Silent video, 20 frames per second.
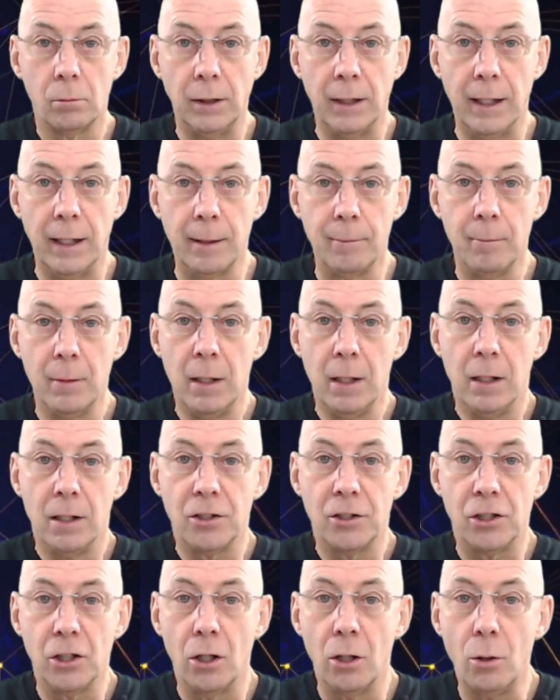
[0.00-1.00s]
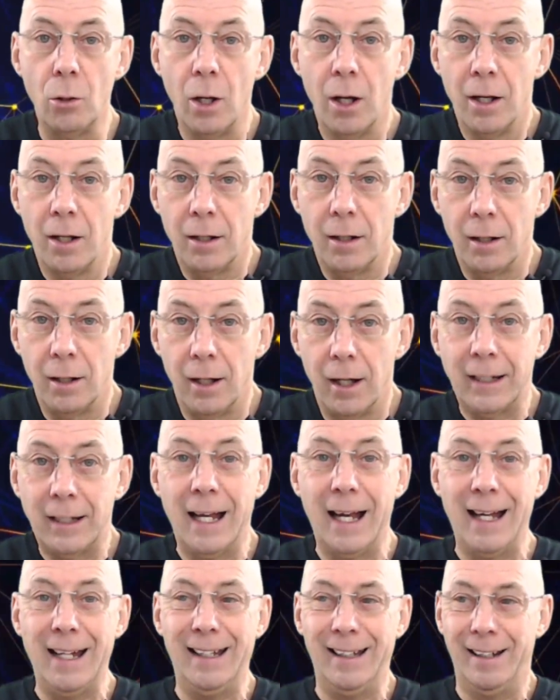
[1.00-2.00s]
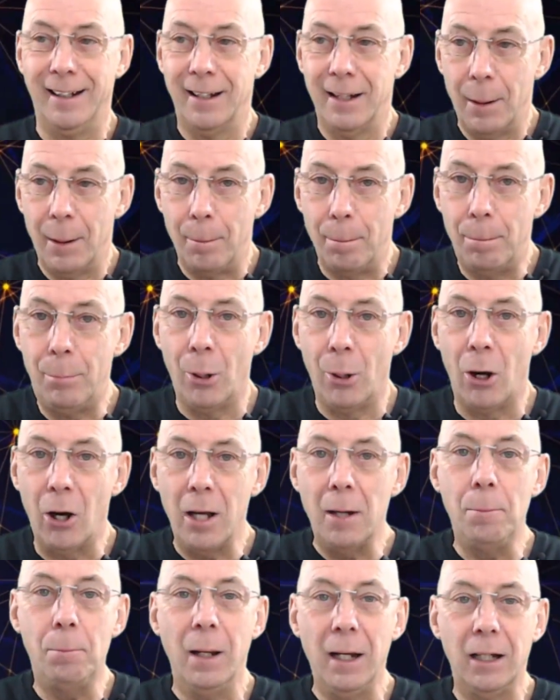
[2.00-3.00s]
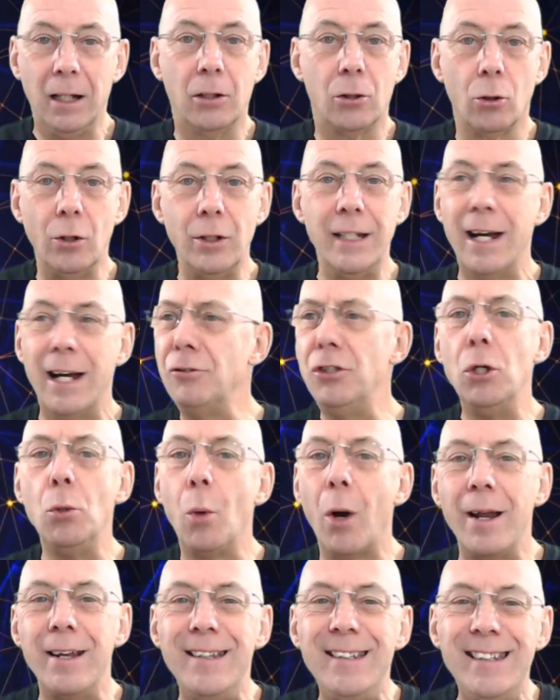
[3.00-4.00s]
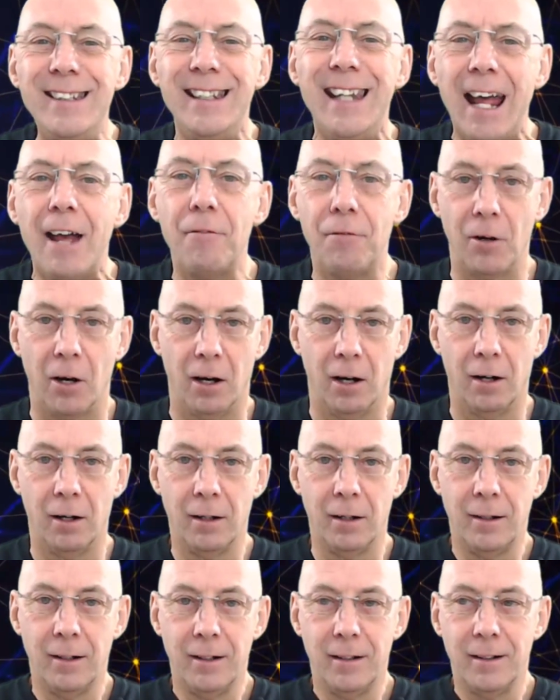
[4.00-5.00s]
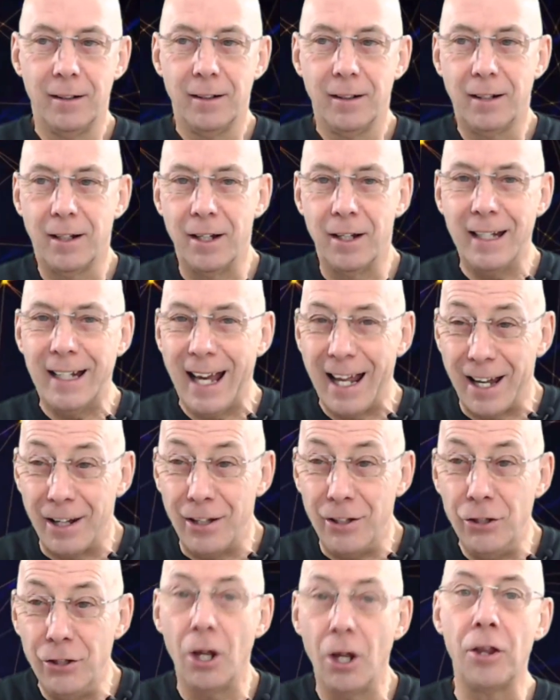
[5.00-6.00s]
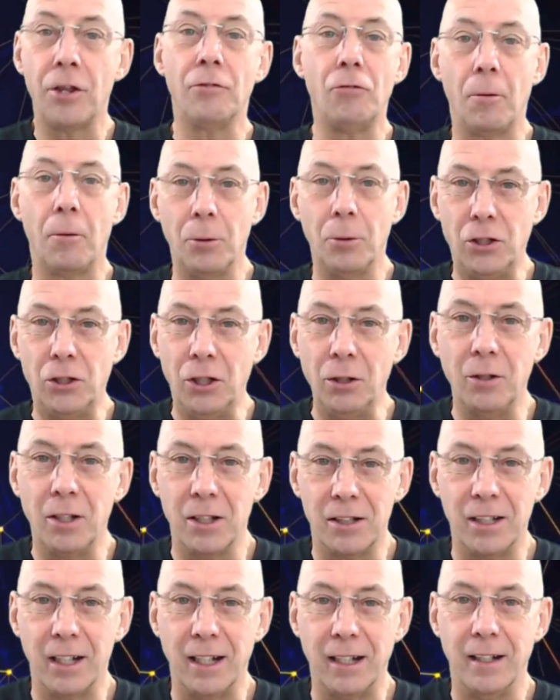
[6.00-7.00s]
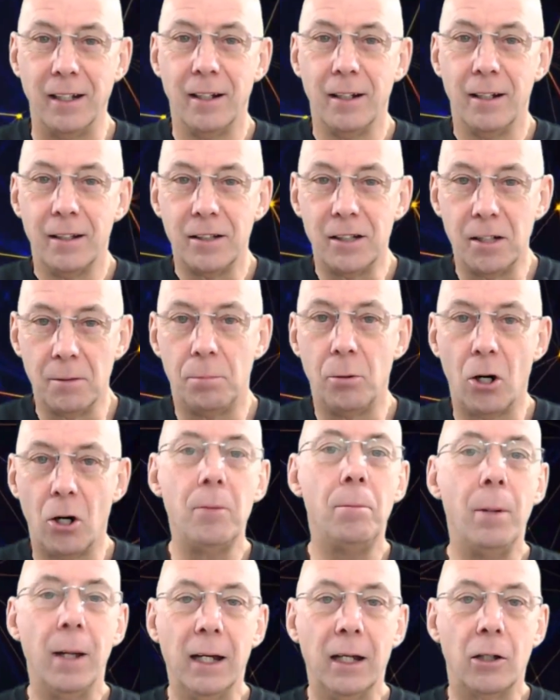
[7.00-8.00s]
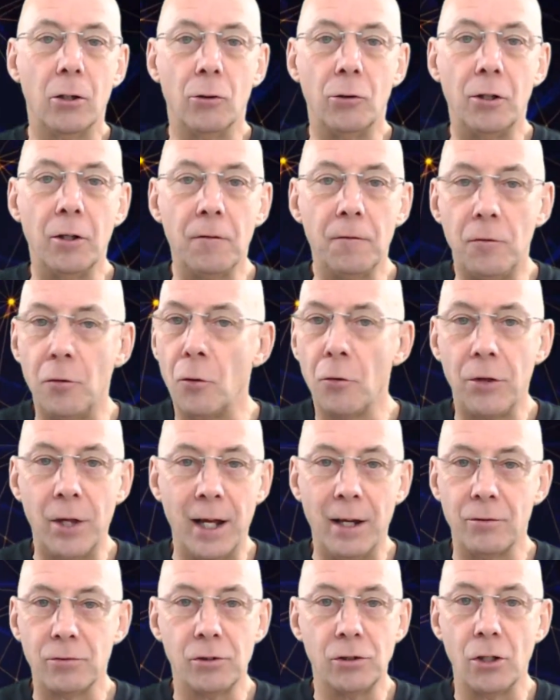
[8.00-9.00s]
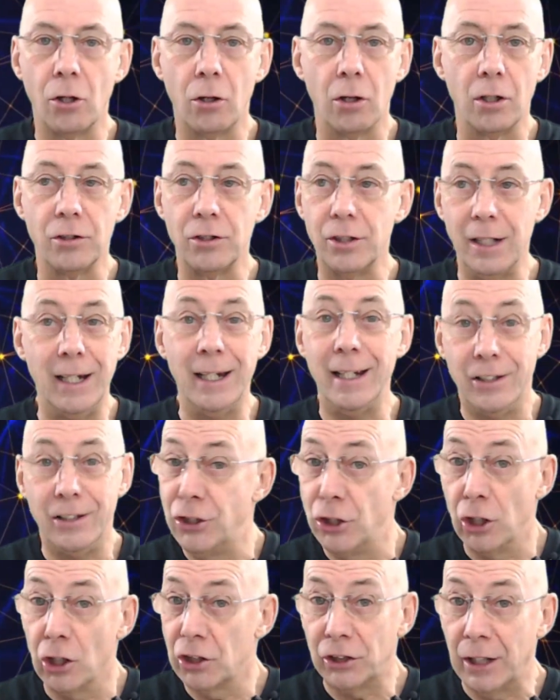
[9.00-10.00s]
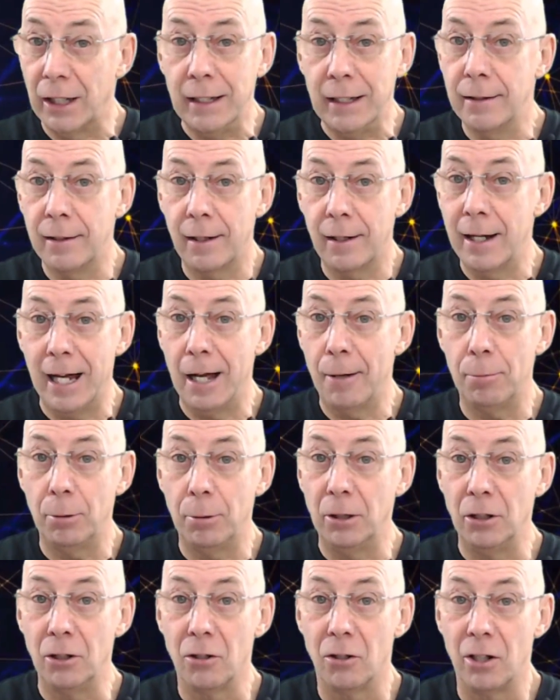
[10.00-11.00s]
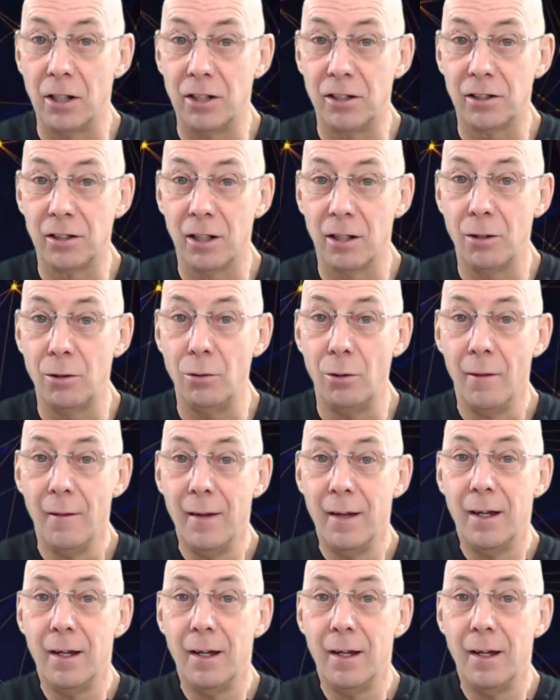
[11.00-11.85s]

Yeah. So again, buy Bitcoin now. You are never going to get another opportunity to buy Bitcoin at $4,000. It just ain't going to happen, guys. So